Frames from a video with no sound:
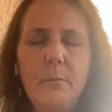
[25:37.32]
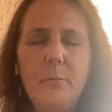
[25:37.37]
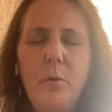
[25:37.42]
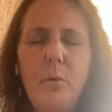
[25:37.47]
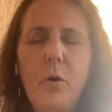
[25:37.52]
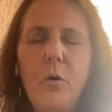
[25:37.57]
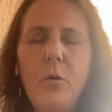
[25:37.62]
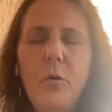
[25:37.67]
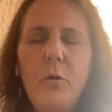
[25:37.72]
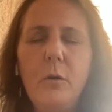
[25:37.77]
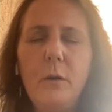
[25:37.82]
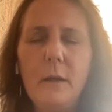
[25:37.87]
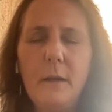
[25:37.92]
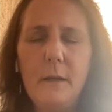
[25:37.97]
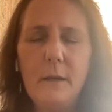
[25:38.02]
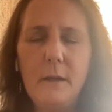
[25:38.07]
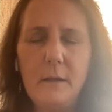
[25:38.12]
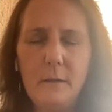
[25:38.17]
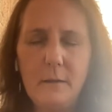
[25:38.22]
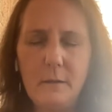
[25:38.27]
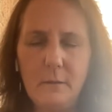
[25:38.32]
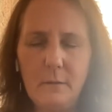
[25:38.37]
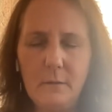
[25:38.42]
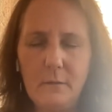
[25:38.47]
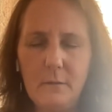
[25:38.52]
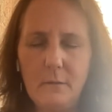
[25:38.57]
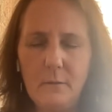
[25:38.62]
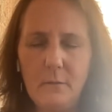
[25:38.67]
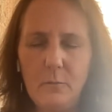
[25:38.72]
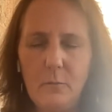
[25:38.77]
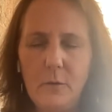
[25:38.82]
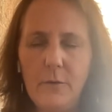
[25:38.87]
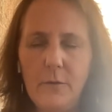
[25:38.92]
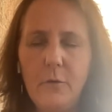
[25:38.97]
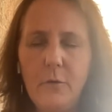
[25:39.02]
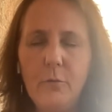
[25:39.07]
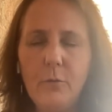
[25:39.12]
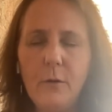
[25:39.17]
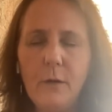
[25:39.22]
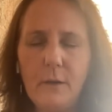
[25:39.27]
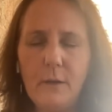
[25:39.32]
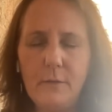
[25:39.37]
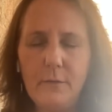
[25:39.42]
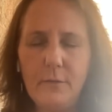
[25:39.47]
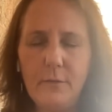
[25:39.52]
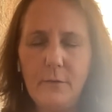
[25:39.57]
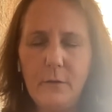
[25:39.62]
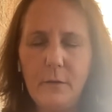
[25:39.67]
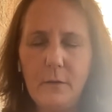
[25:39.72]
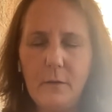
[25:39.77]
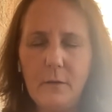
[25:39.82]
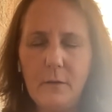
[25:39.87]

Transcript: pull in with grief,